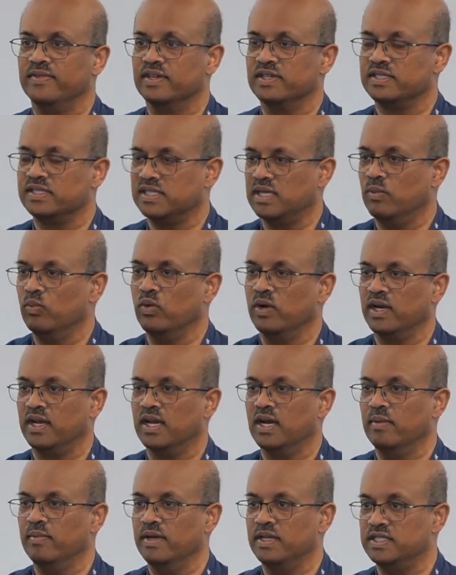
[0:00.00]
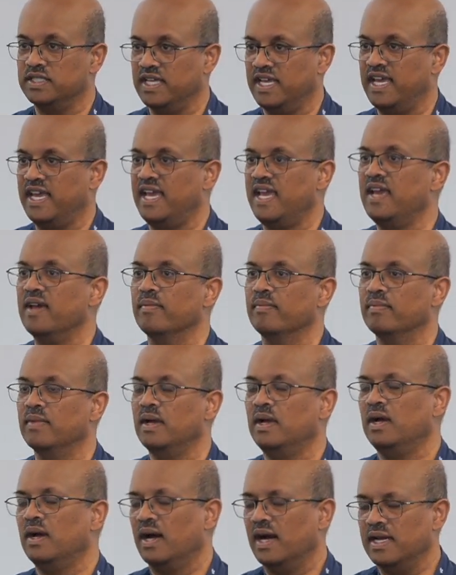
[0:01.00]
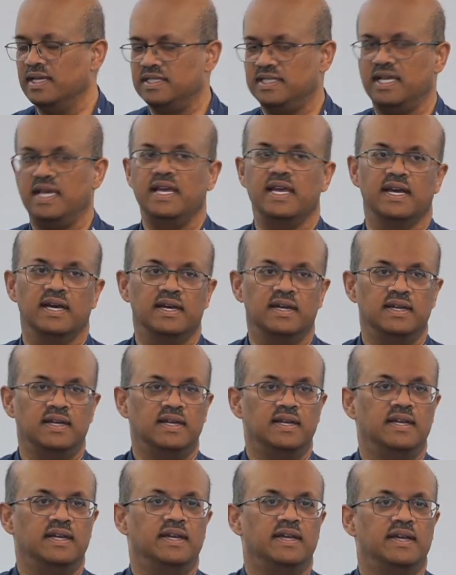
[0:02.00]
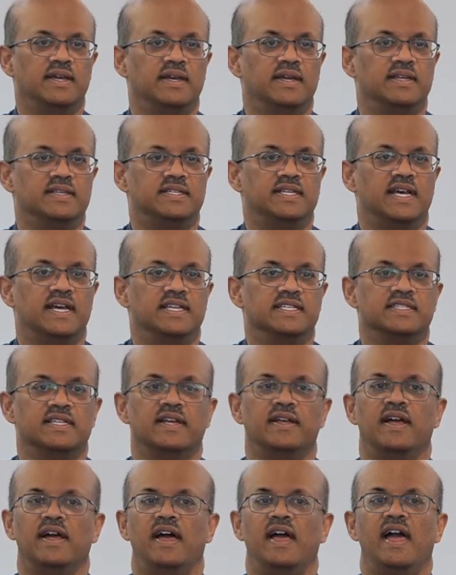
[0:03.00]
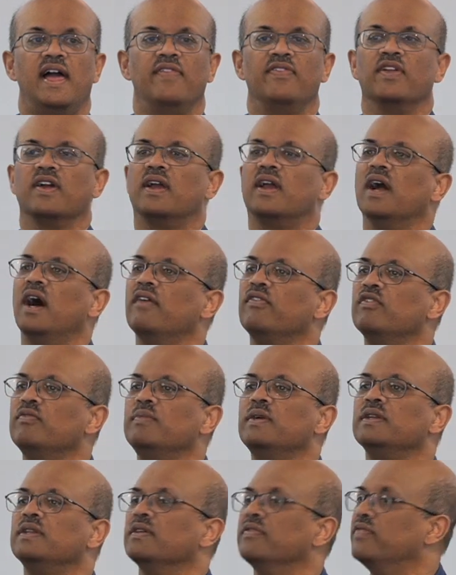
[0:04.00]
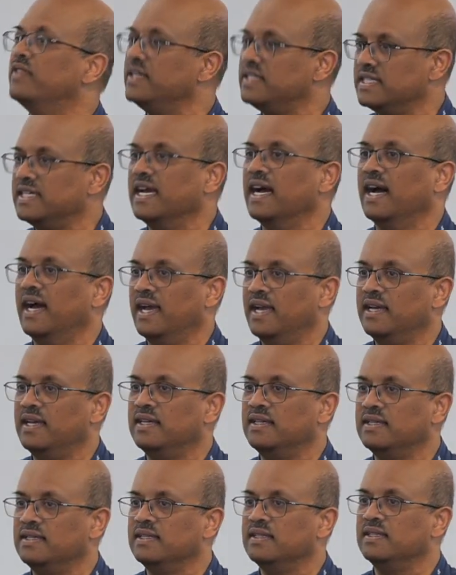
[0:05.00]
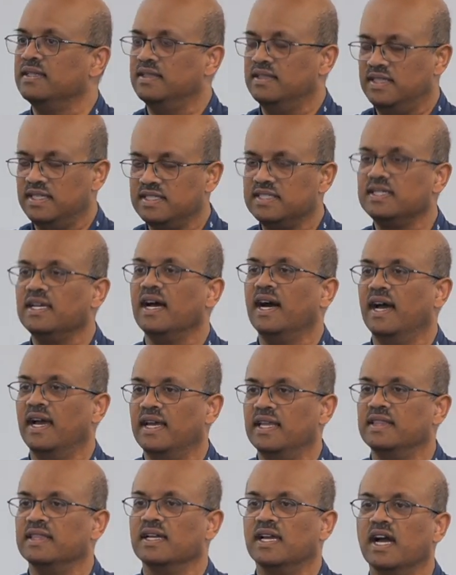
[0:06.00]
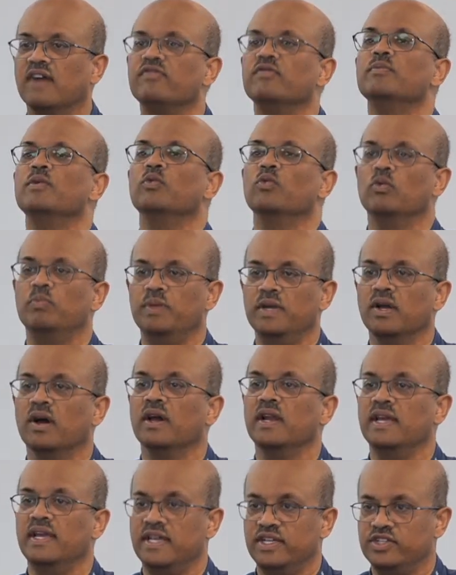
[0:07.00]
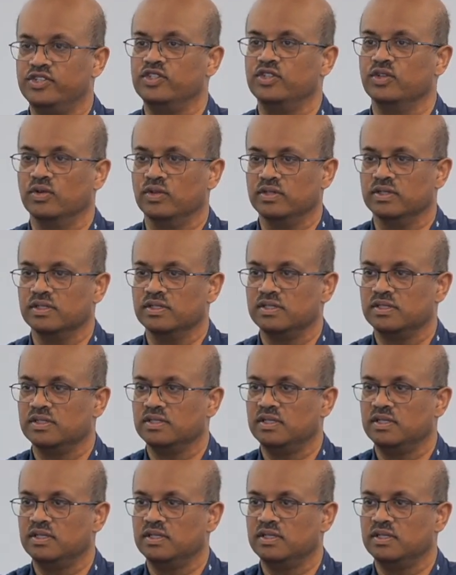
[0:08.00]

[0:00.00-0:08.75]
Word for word: There's someone coming to him. Isaiah says, and the government of this guy, this guy, the government will be on his shoulders.